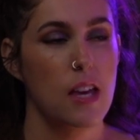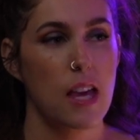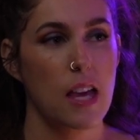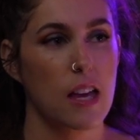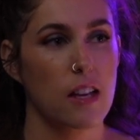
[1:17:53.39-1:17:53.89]

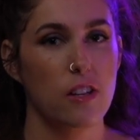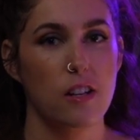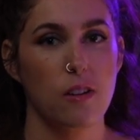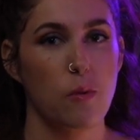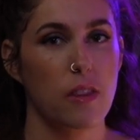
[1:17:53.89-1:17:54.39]
And, you
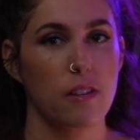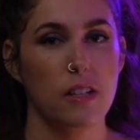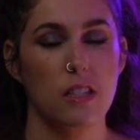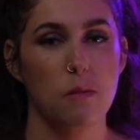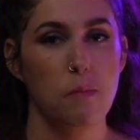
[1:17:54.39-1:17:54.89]
know, whether
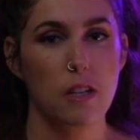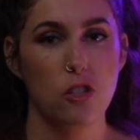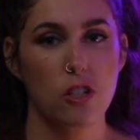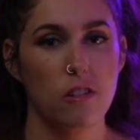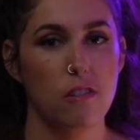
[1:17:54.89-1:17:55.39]
it's a
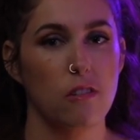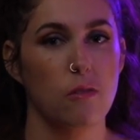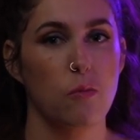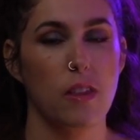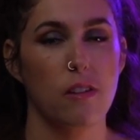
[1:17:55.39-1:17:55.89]

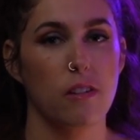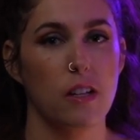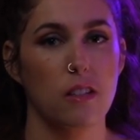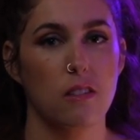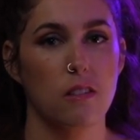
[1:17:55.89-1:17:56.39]
picture, whether
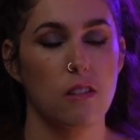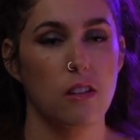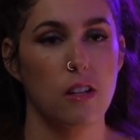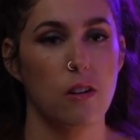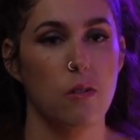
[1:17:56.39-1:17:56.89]
it's,
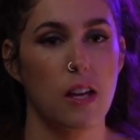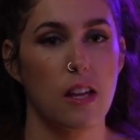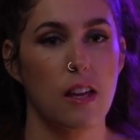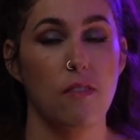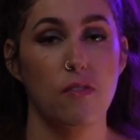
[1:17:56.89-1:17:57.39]
you know,
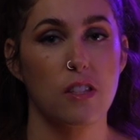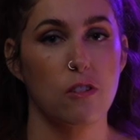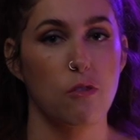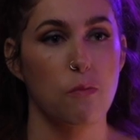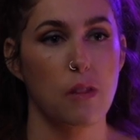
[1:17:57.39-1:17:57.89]
a, a
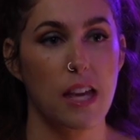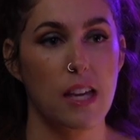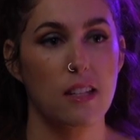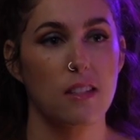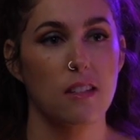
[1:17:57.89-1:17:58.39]
physical
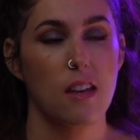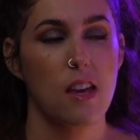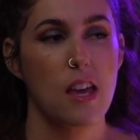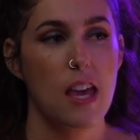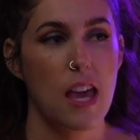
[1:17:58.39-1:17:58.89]
place
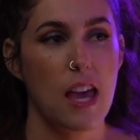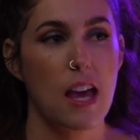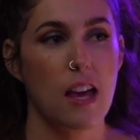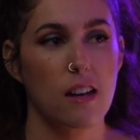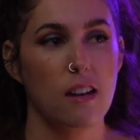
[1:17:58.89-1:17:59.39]

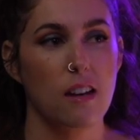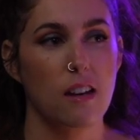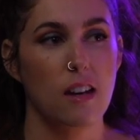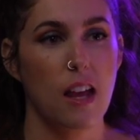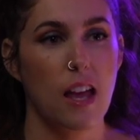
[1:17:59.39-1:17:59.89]
and
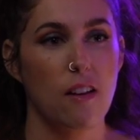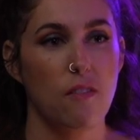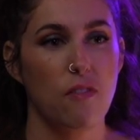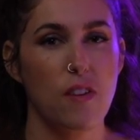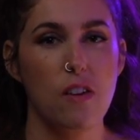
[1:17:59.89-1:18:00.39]

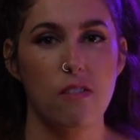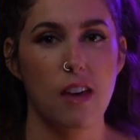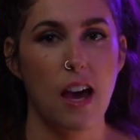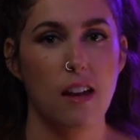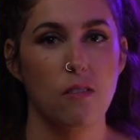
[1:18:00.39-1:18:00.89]
and feel
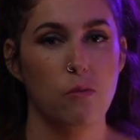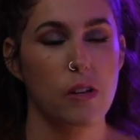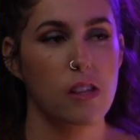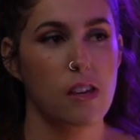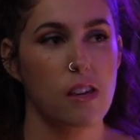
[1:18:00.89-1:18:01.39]
that
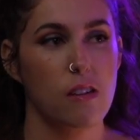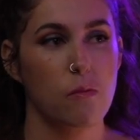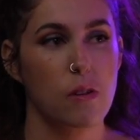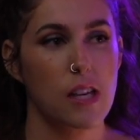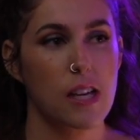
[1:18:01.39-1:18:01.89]
really
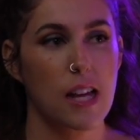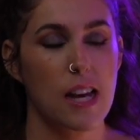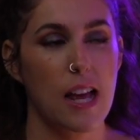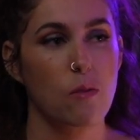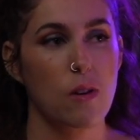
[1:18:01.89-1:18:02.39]
really
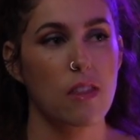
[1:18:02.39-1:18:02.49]
connect with